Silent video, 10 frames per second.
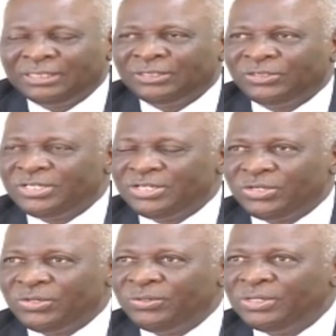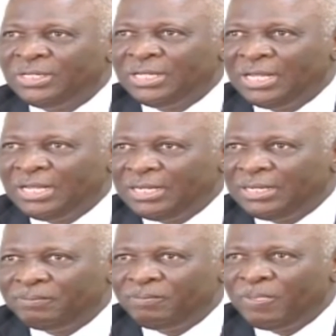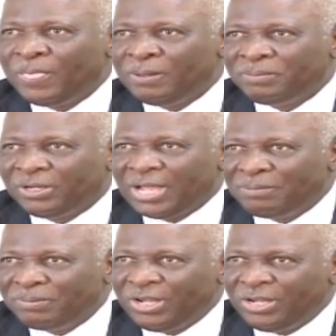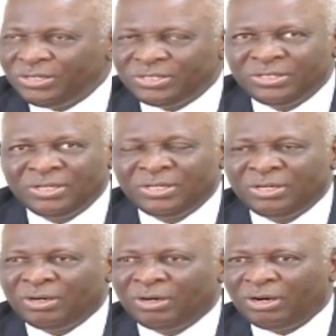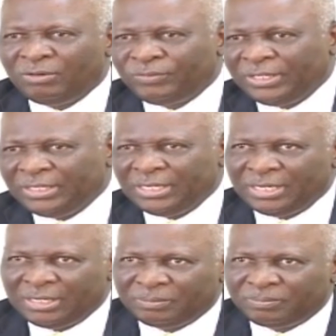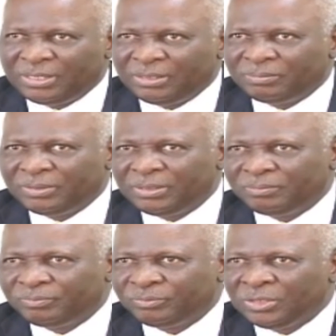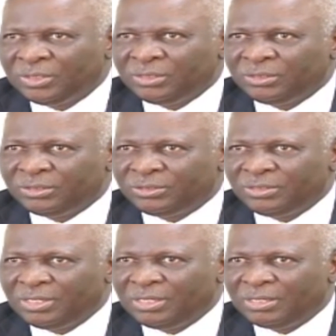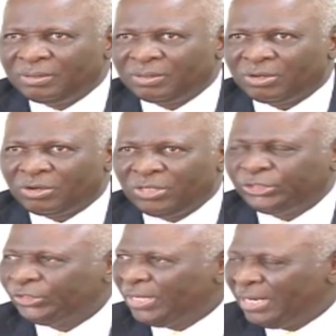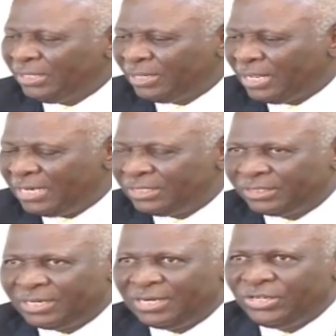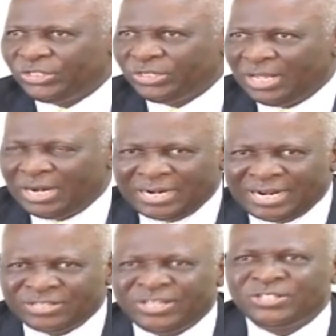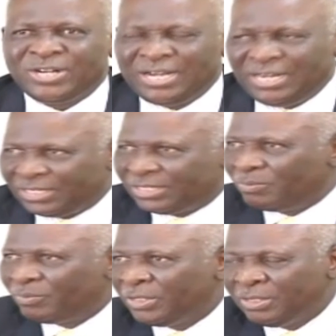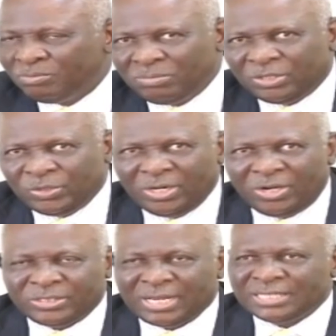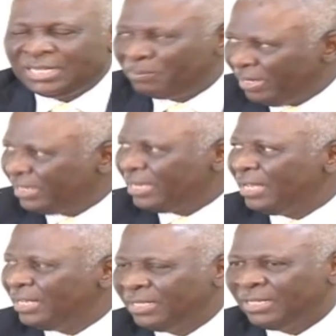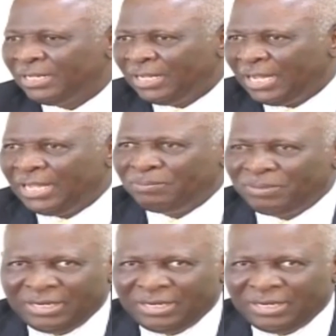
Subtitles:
You see, so, and because of the cultural and traditional and ancestral links between us and Jamaica, I